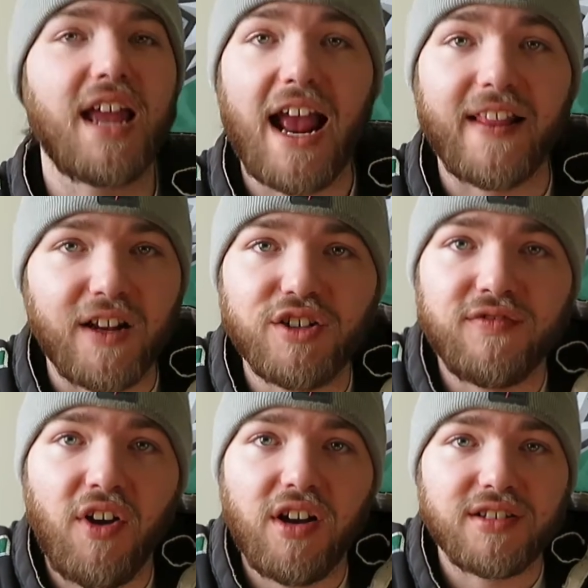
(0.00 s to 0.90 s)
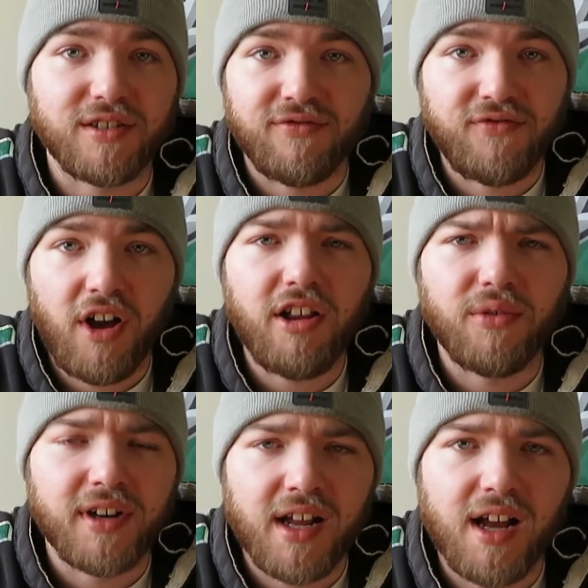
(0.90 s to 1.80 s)
And there's Foxa to
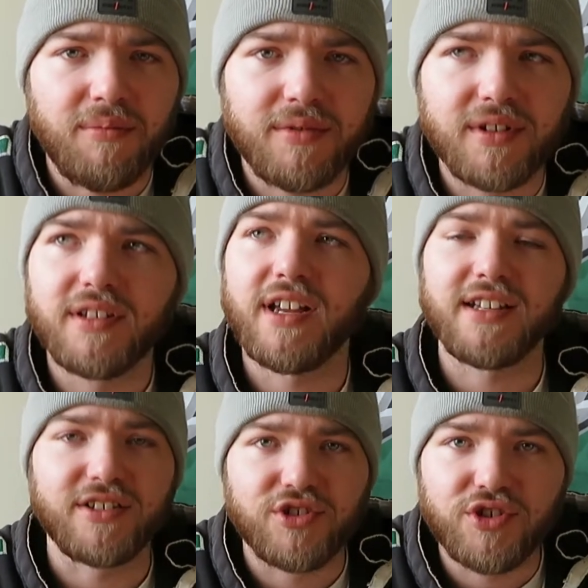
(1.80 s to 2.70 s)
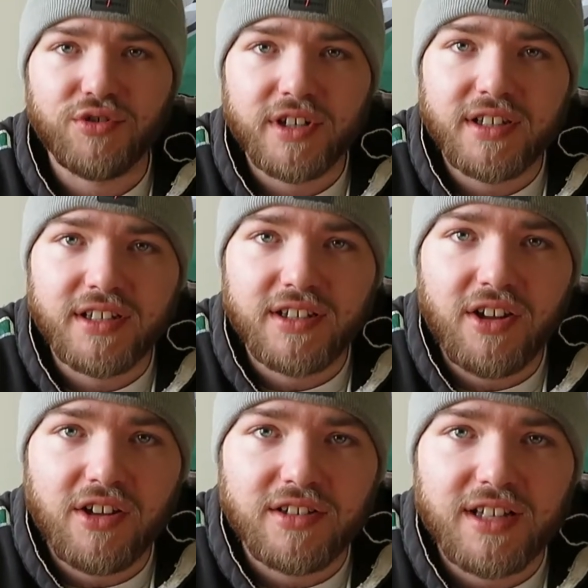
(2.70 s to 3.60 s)
follow it up as it's trickling
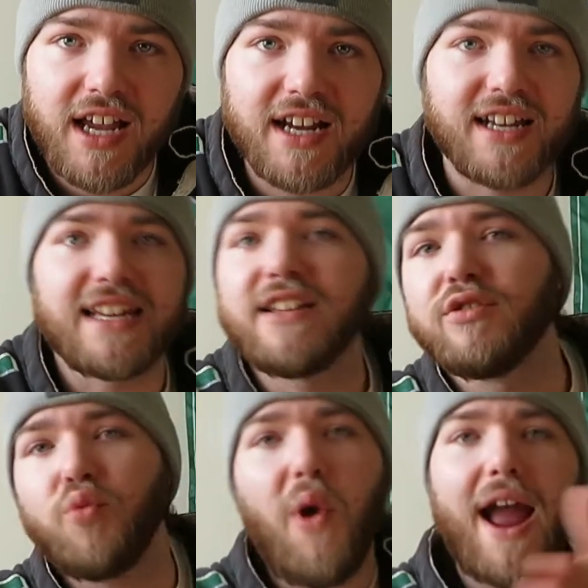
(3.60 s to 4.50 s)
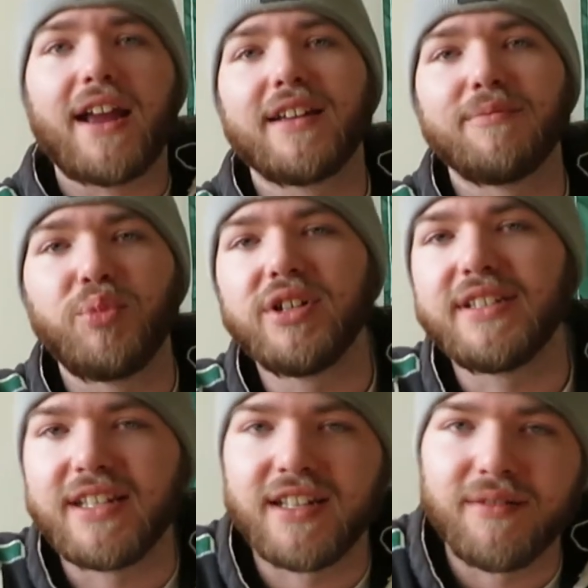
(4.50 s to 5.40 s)
along the line, and he goes whack and
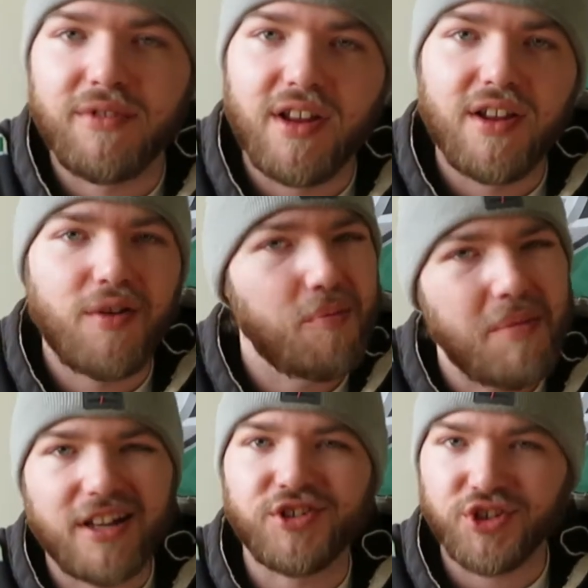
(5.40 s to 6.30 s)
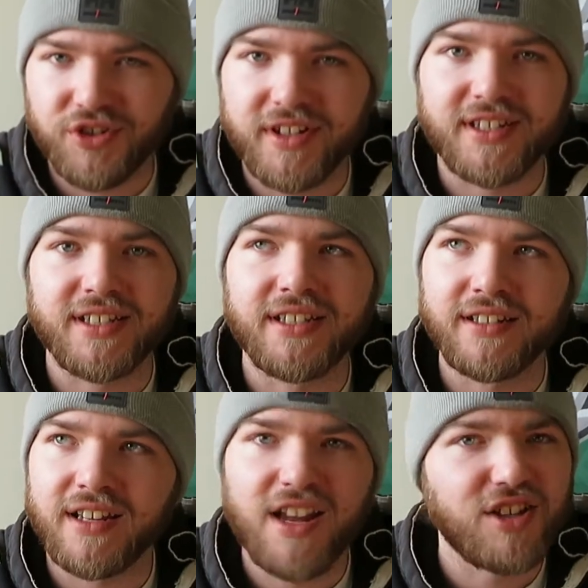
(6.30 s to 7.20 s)
puts it in, makes sure it's in.
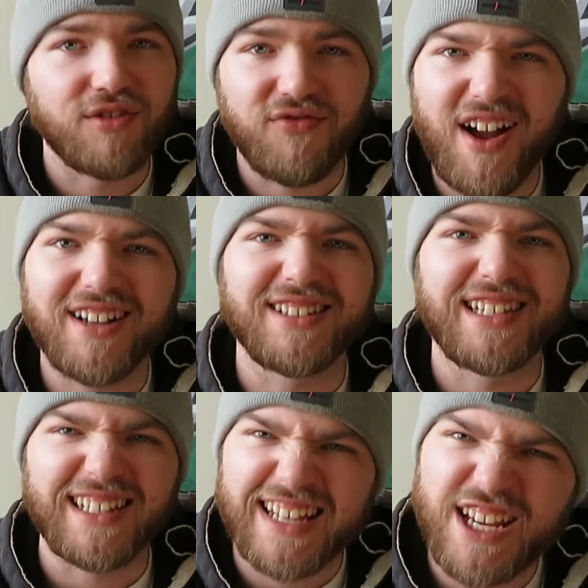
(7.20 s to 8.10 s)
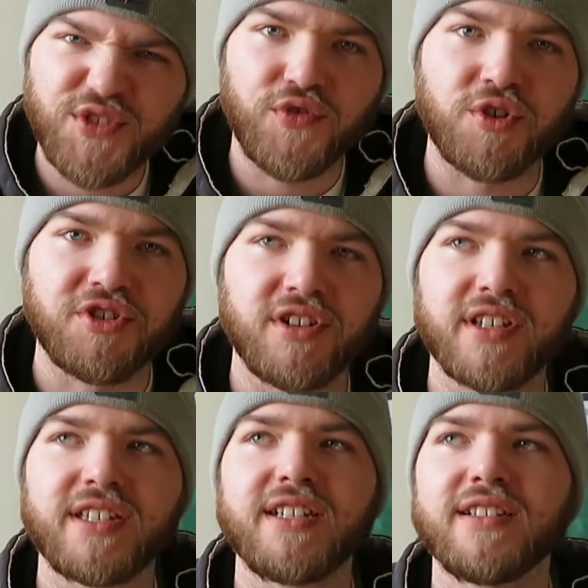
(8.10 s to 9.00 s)
So Foxa gets his first of
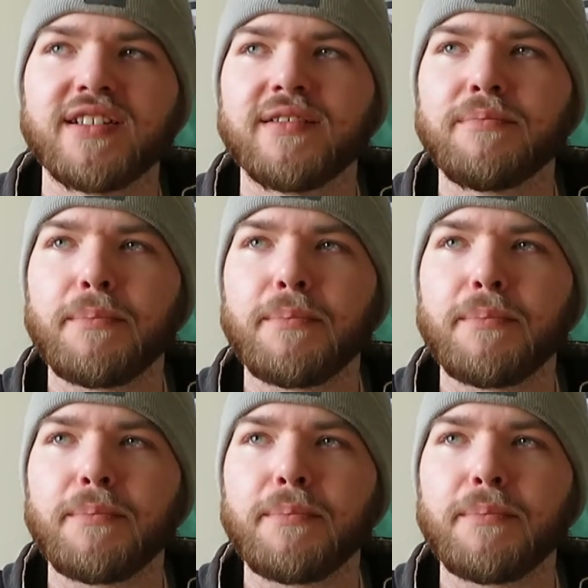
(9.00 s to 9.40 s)
the season.